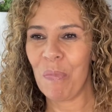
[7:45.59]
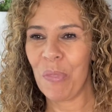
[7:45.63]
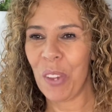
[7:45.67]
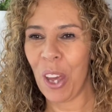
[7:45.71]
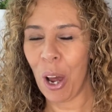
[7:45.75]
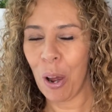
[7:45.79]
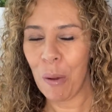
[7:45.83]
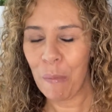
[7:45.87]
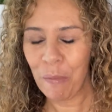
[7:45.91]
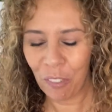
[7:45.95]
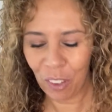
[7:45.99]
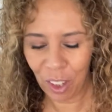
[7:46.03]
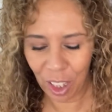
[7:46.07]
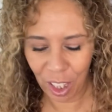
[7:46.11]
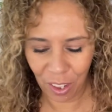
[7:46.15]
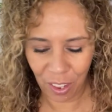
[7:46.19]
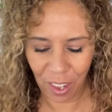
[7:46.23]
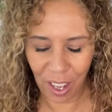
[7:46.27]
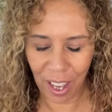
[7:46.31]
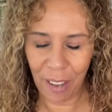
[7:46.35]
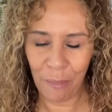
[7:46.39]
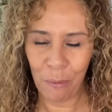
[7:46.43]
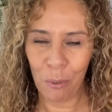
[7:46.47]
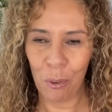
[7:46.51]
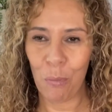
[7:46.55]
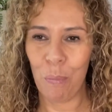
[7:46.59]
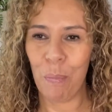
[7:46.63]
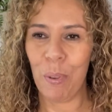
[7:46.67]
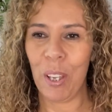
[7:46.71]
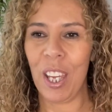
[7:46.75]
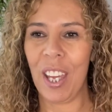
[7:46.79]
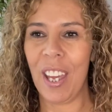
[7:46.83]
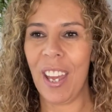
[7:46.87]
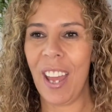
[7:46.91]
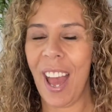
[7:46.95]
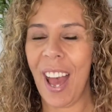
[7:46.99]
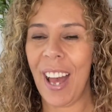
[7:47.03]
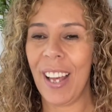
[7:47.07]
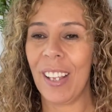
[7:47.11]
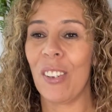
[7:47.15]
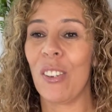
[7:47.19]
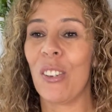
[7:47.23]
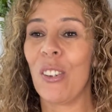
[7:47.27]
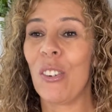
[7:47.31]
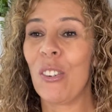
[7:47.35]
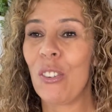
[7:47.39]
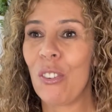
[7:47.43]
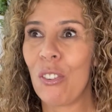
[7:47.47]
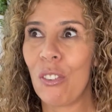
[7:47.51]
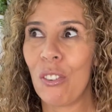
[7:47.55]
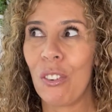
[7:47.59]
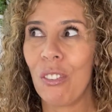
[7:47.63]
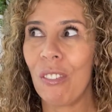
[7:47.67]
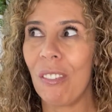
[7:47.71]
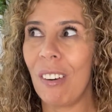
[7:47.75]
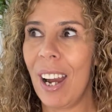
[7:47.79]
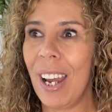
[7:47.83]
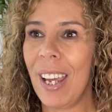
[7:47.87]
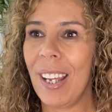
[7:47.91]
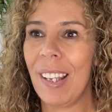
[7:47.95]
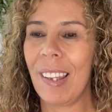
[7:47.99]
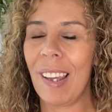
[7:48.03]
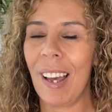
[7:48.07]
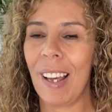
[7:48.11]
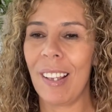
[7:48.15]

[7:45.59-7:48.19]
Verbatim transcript: Hopefully they will be as great,